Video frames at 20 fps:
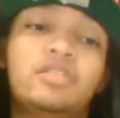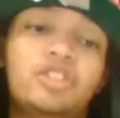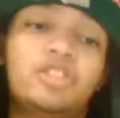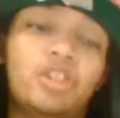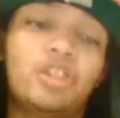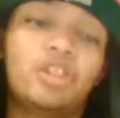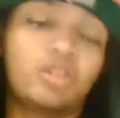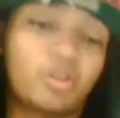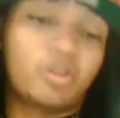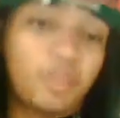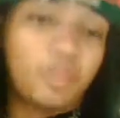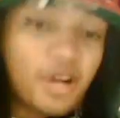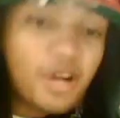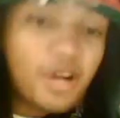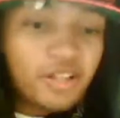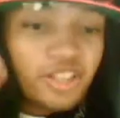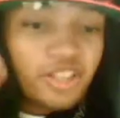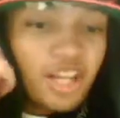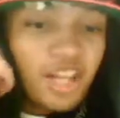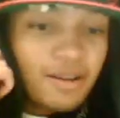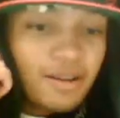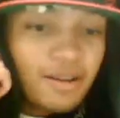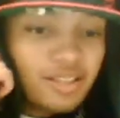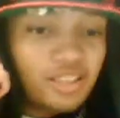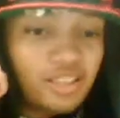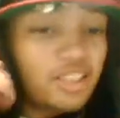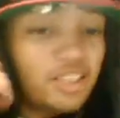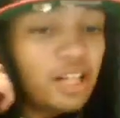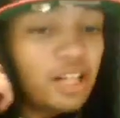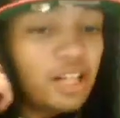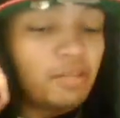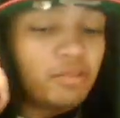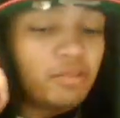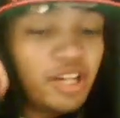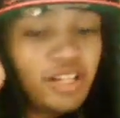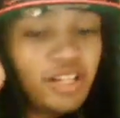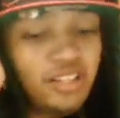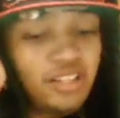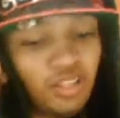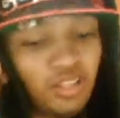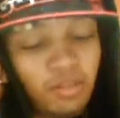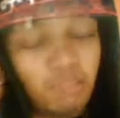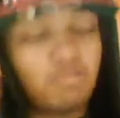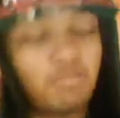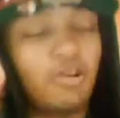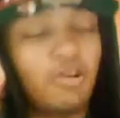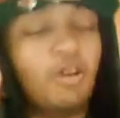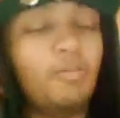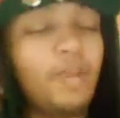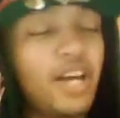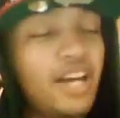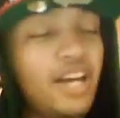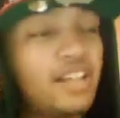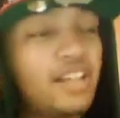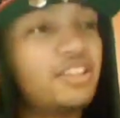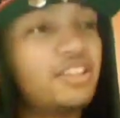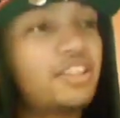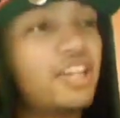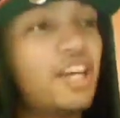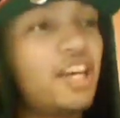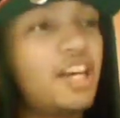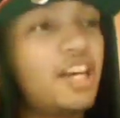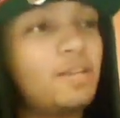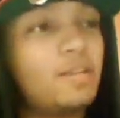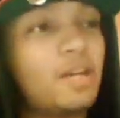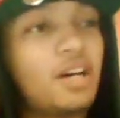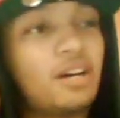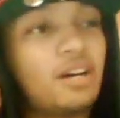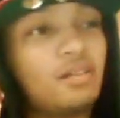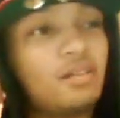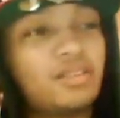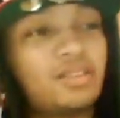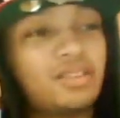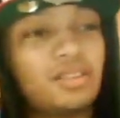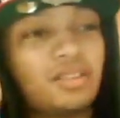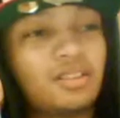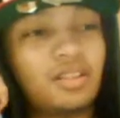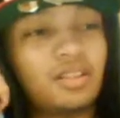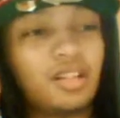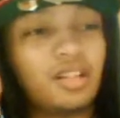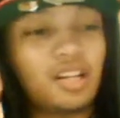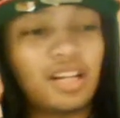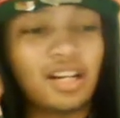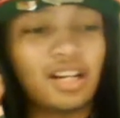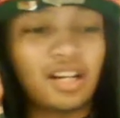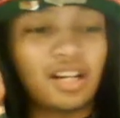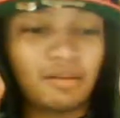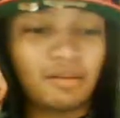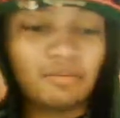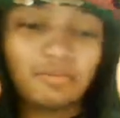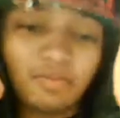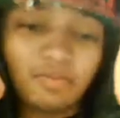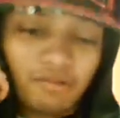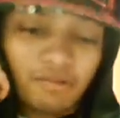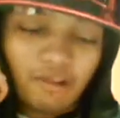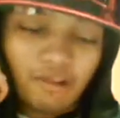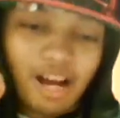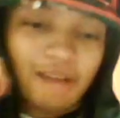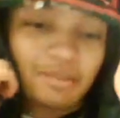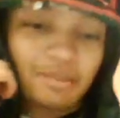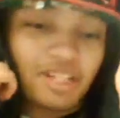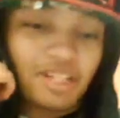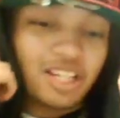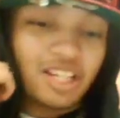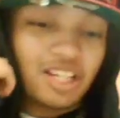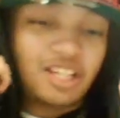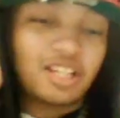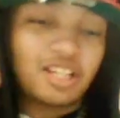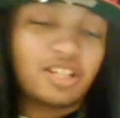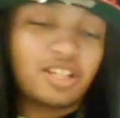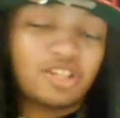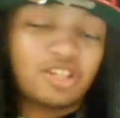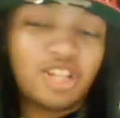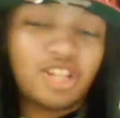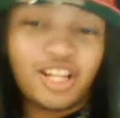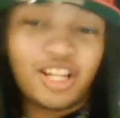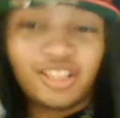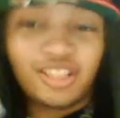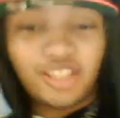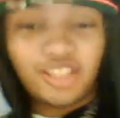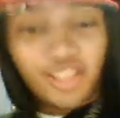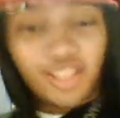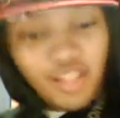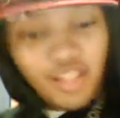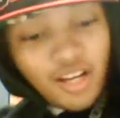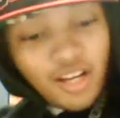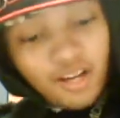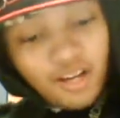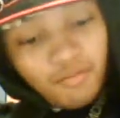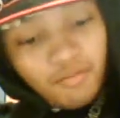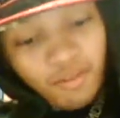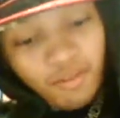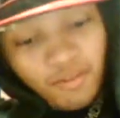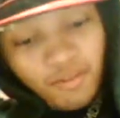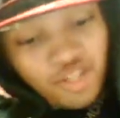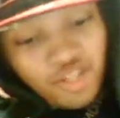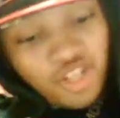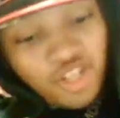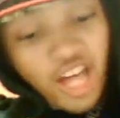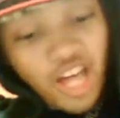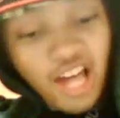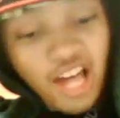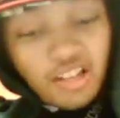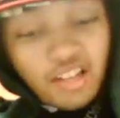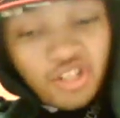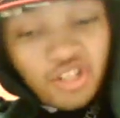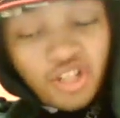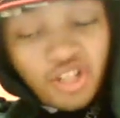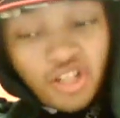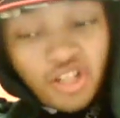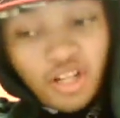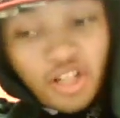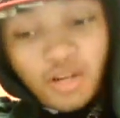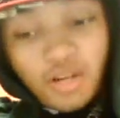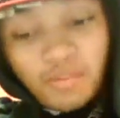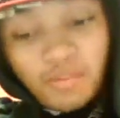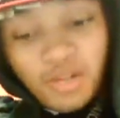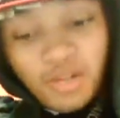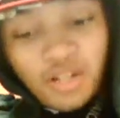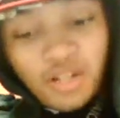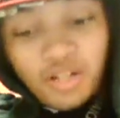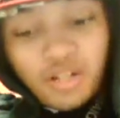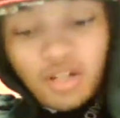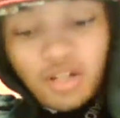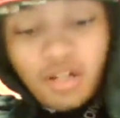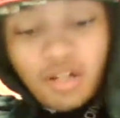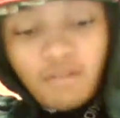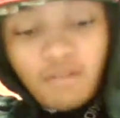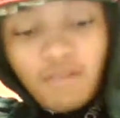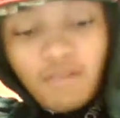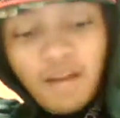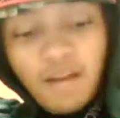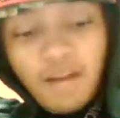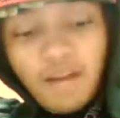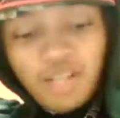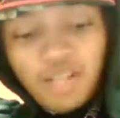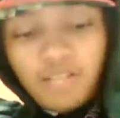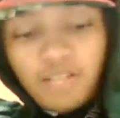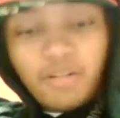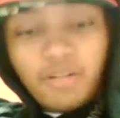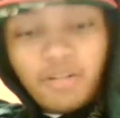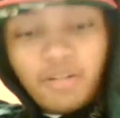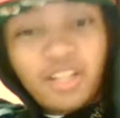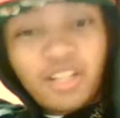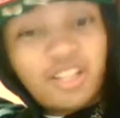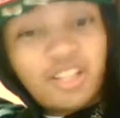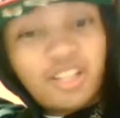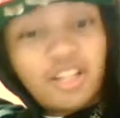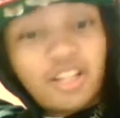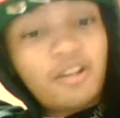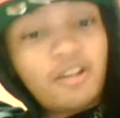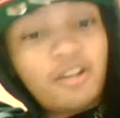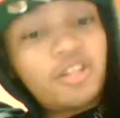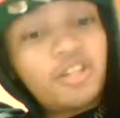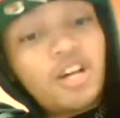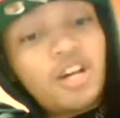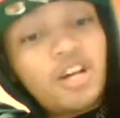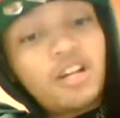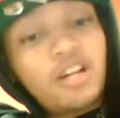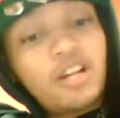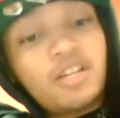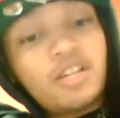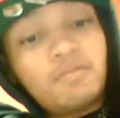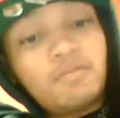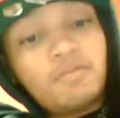Joseph Parks came out to celebrate until the Bromans came out. Robbie E and Jesse pretty much challenging them. Robbie E went against Eric Young.